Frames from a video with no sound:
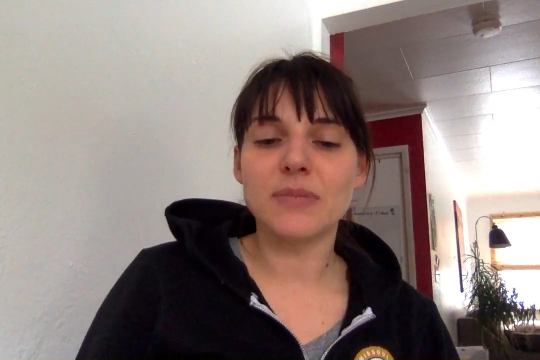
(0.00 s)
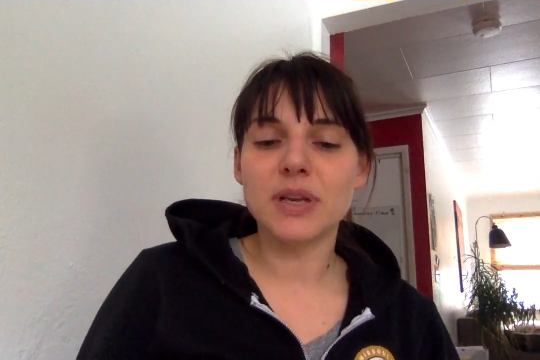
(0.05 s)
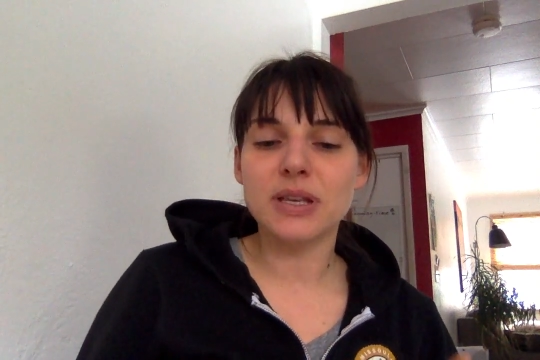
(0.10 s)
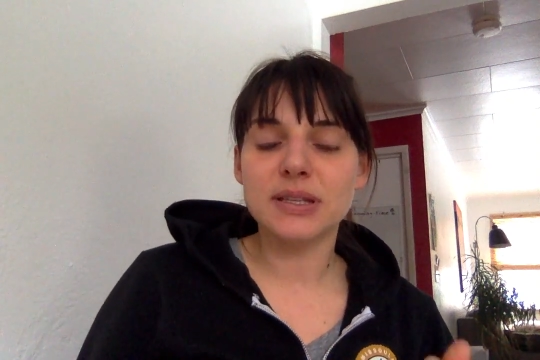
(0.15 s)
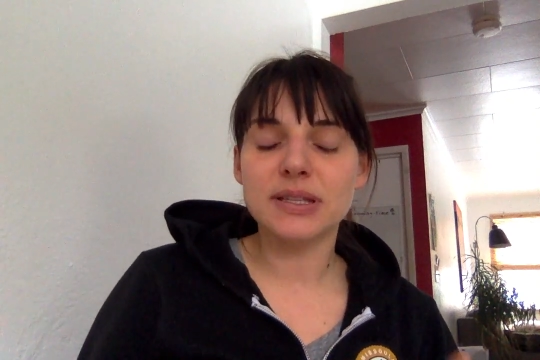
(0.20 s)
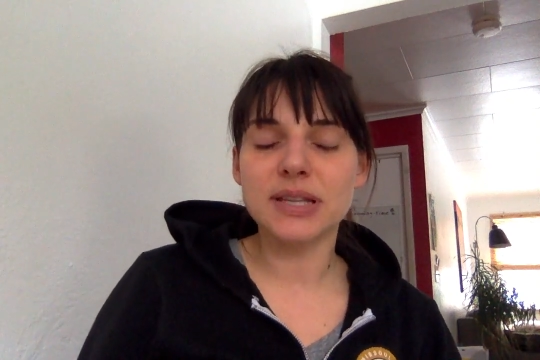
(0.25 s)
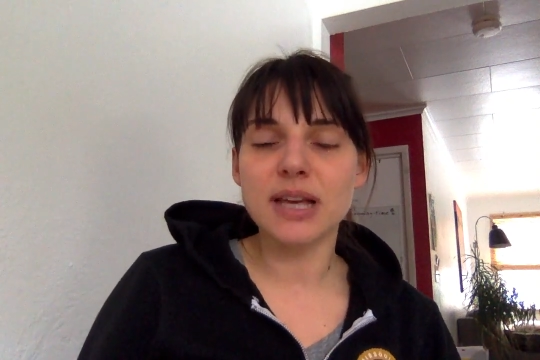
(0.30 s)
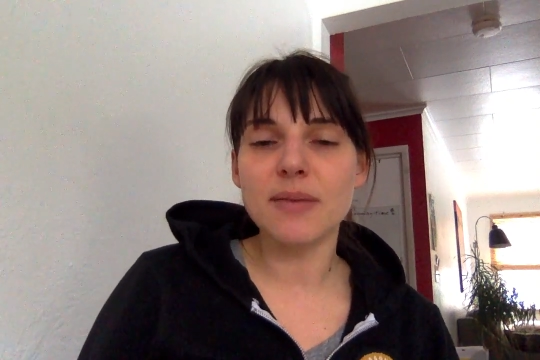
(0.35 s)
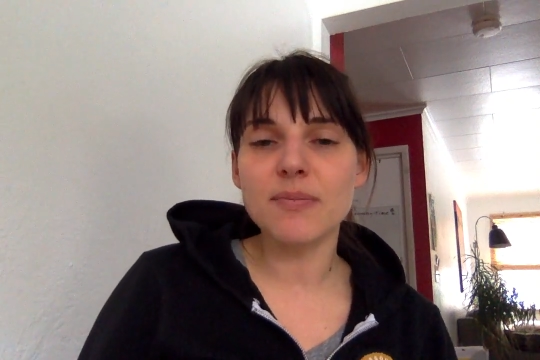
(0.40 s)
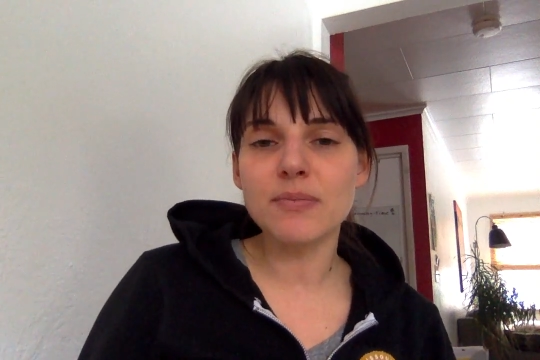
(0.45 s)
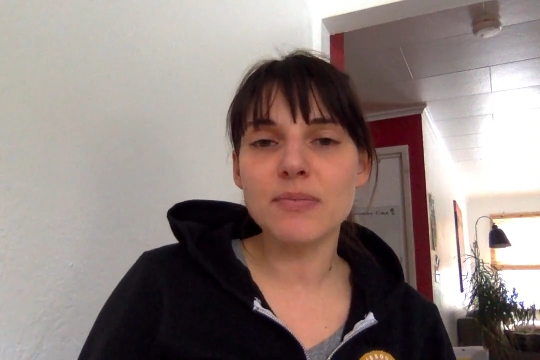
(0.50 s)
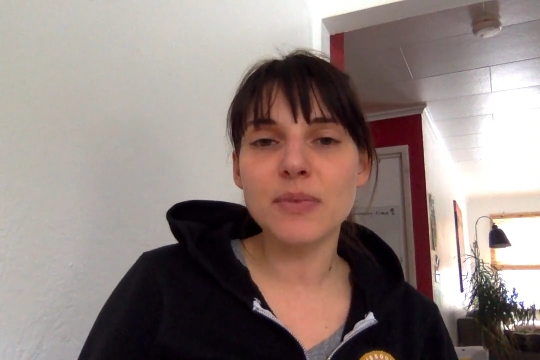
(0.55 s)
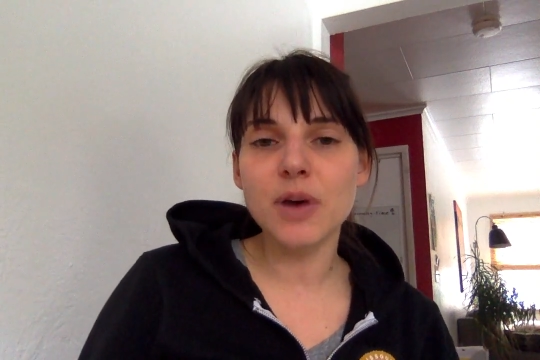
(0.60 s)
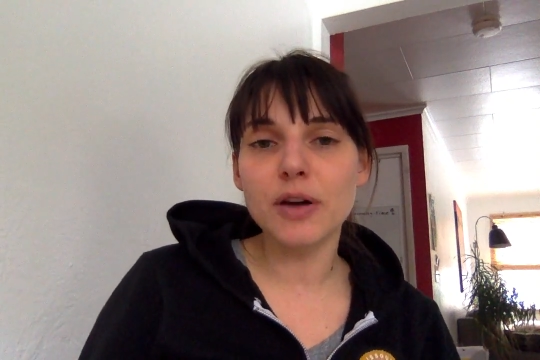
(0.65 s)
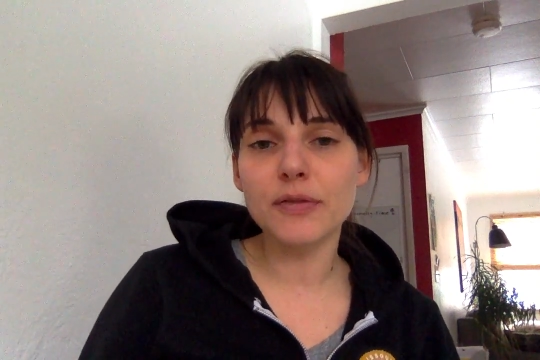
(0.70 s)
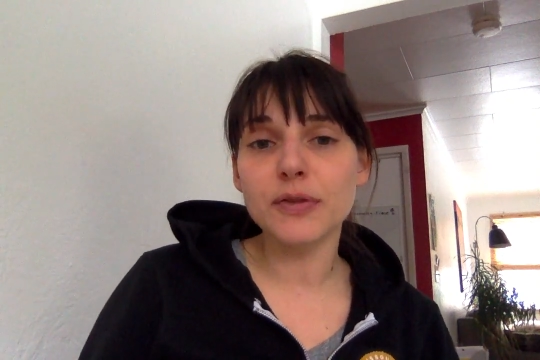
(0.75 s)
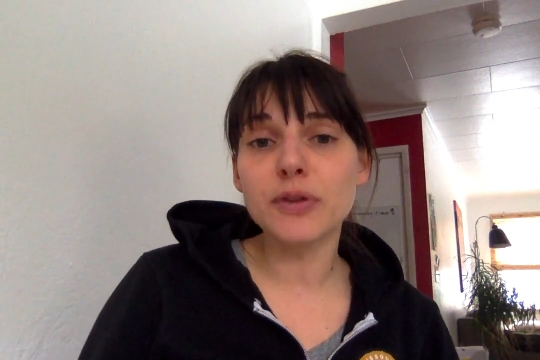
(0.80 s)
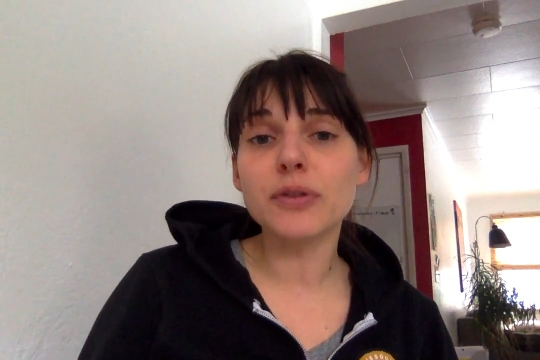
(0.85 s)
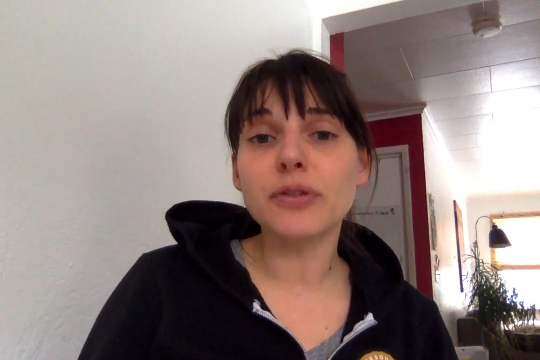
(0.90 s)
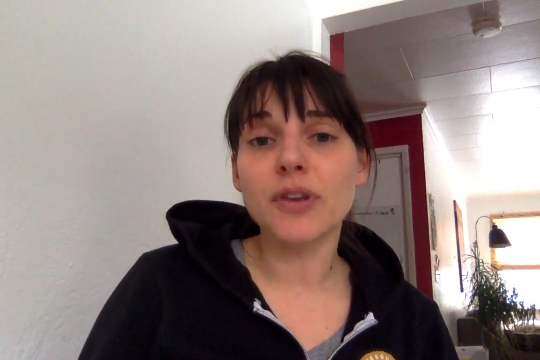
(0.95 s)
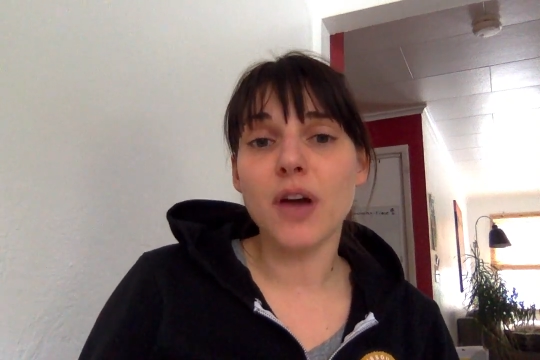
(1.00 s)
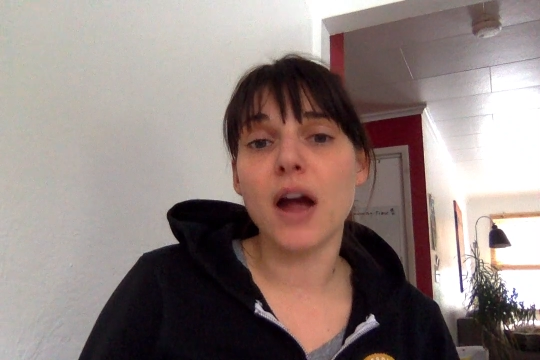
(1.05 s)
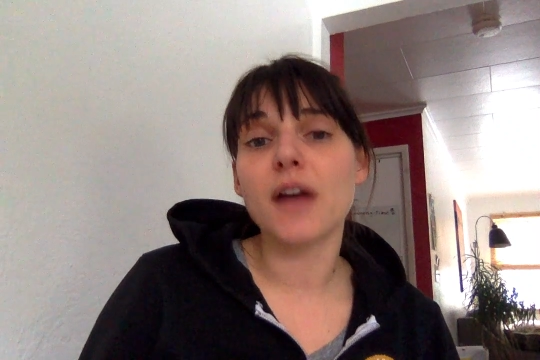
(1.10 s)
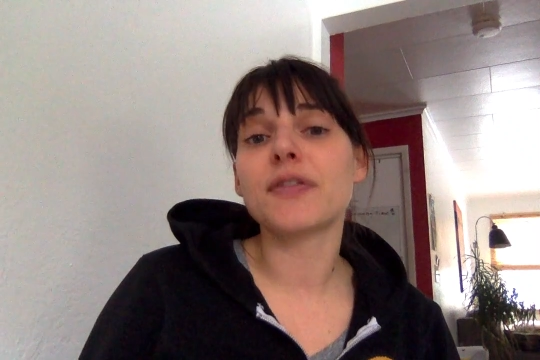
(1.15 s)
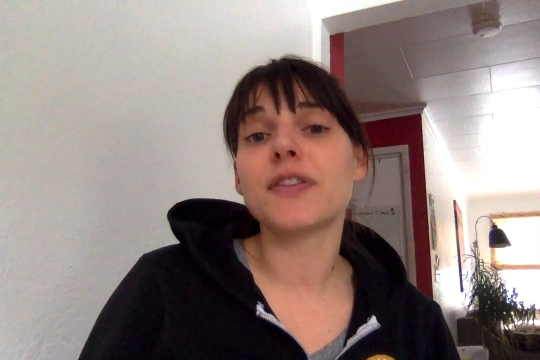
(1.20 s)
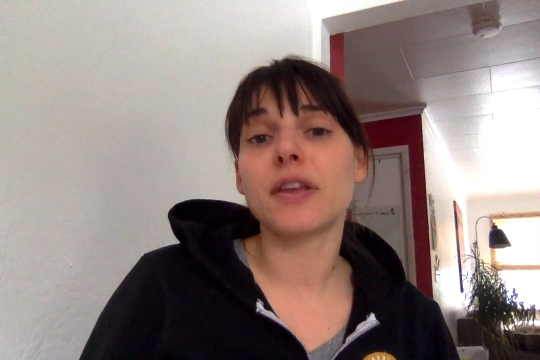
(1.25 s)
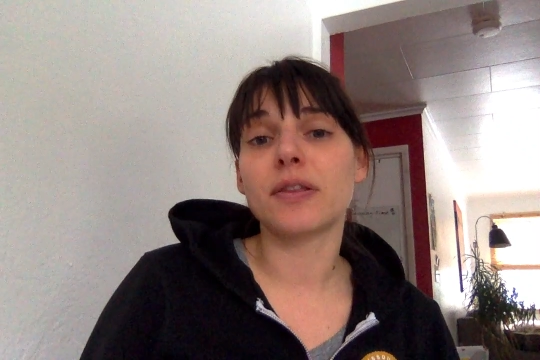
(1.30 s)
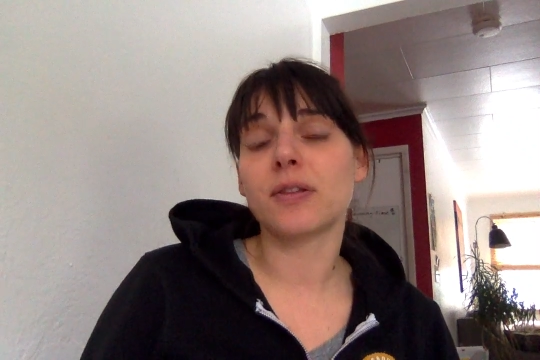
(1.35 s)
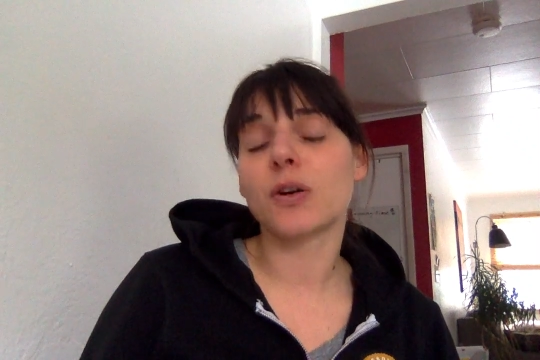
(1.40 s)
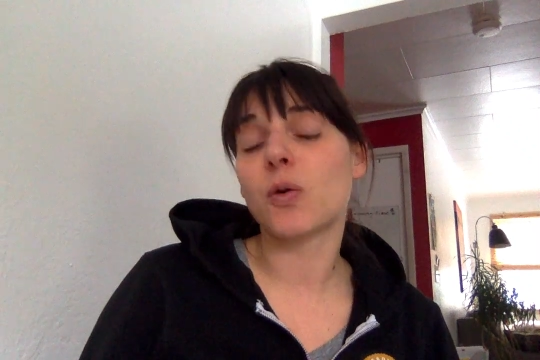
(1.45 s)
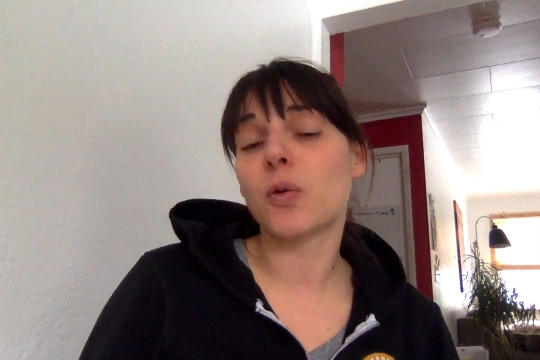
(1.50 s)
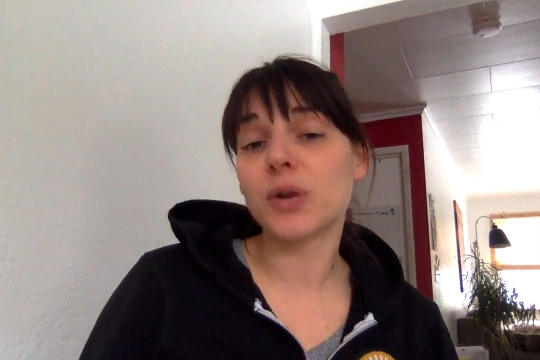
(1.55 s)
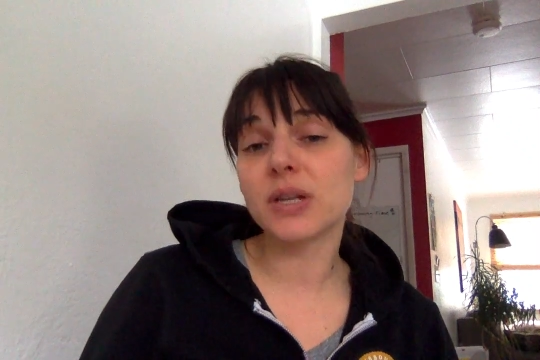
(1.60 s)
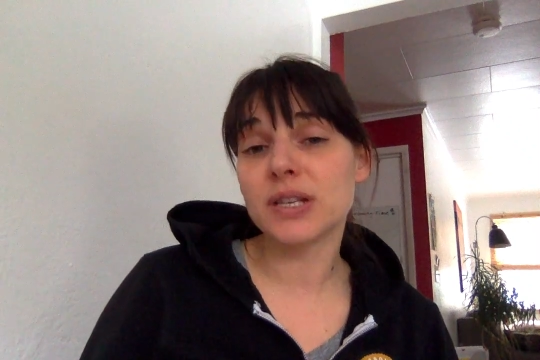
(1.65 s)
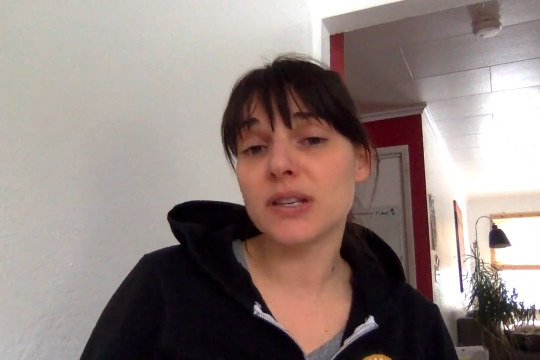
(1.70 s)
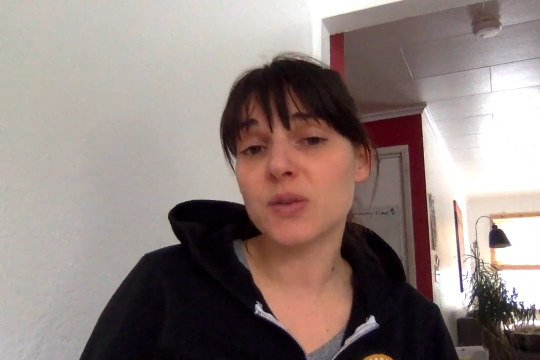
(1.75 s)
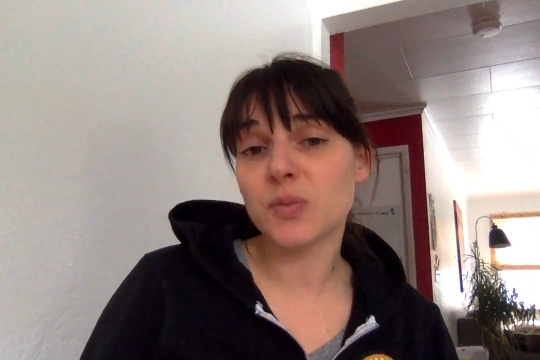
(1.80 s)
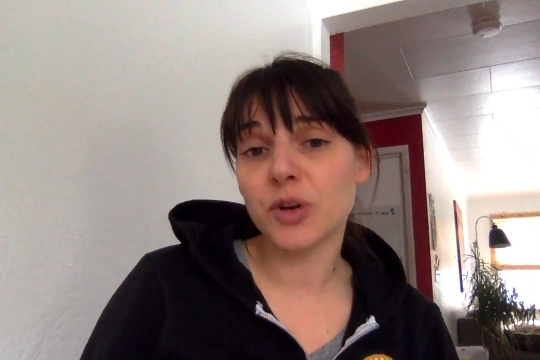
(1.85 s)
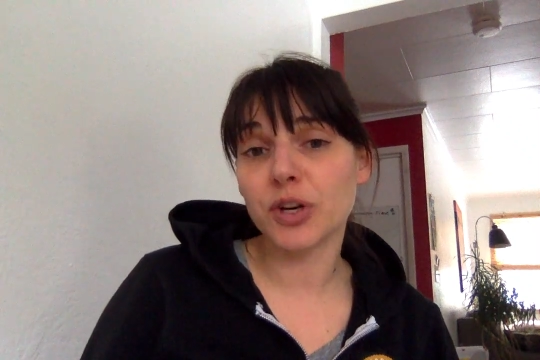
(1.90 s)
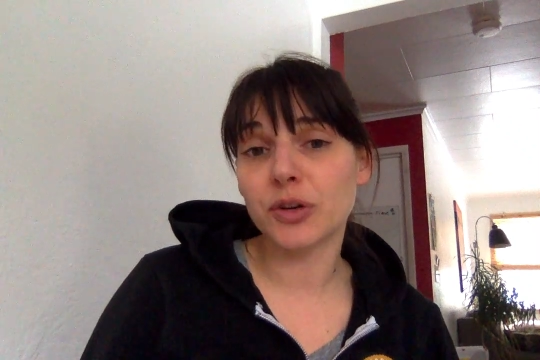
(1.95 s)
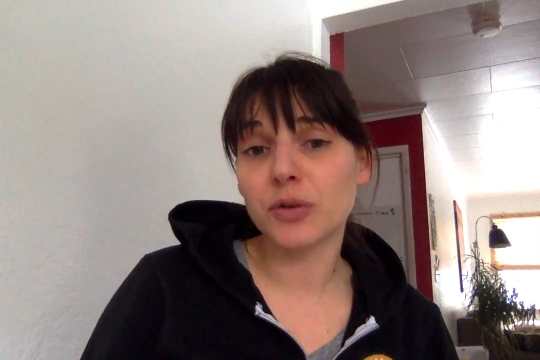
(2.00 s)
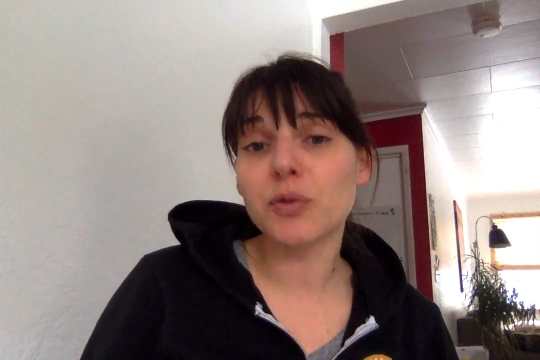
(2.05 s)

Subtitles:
Some of you thought that quizzes were